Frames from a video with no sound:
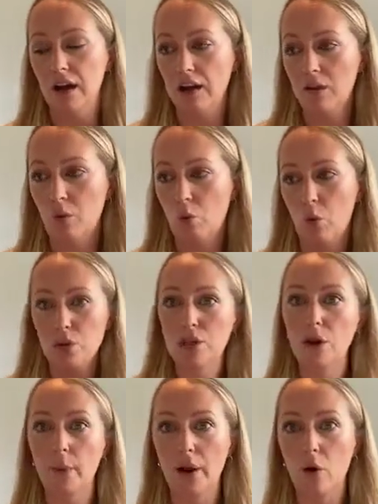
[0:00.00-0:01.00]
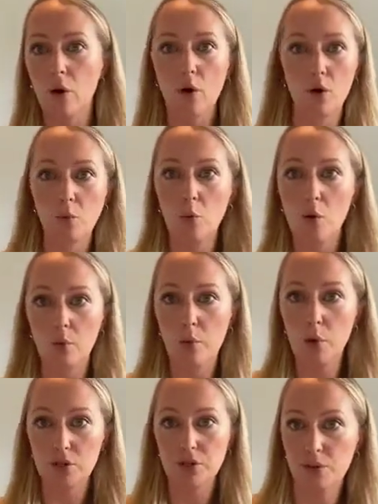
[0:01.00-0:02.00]
what's going on, what
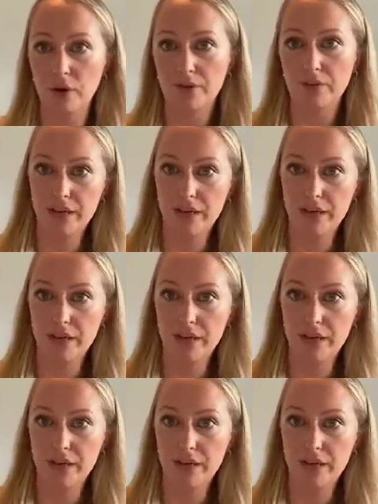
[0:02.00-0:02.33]
box do I fit